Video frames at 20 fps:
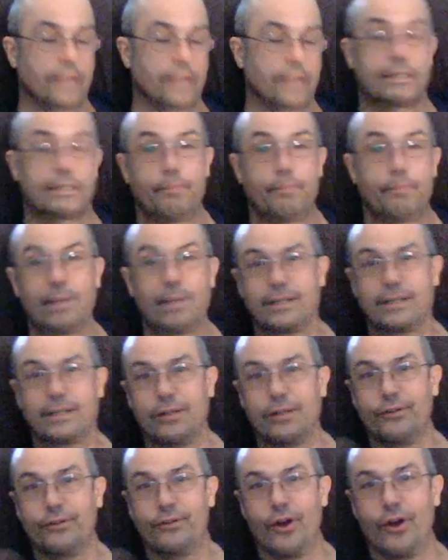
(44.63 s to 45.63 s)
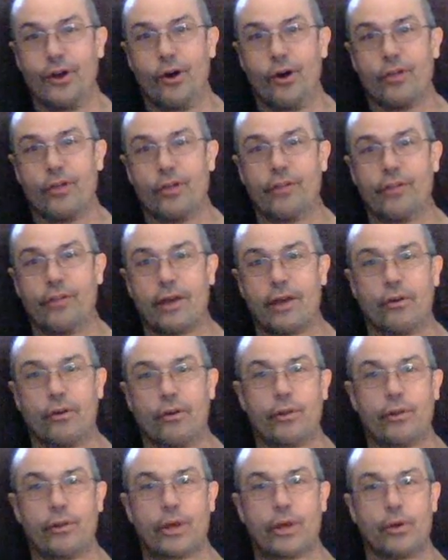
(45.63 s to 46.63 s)
But did you know that they are only
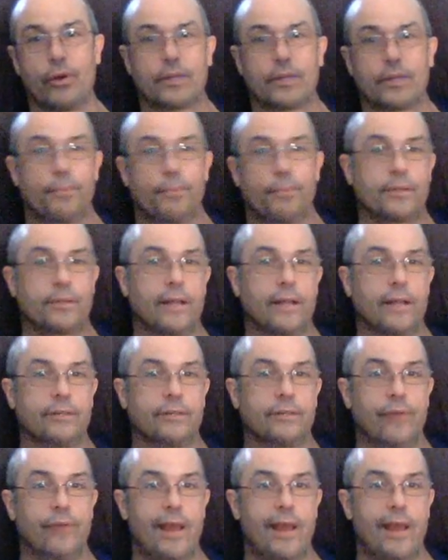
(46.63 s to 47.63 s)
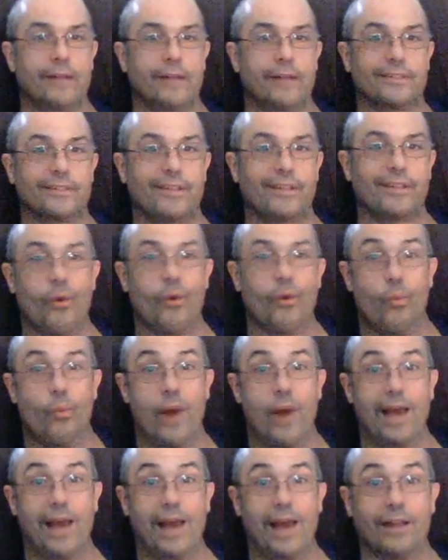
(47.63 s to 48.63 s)
going to protect your hands
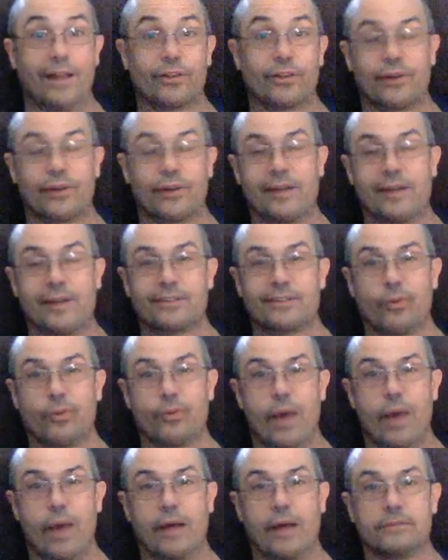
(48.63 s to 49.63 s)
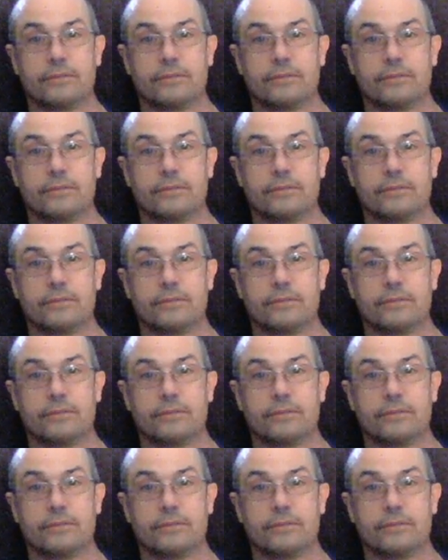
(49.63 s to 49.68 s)
while your hands are wet?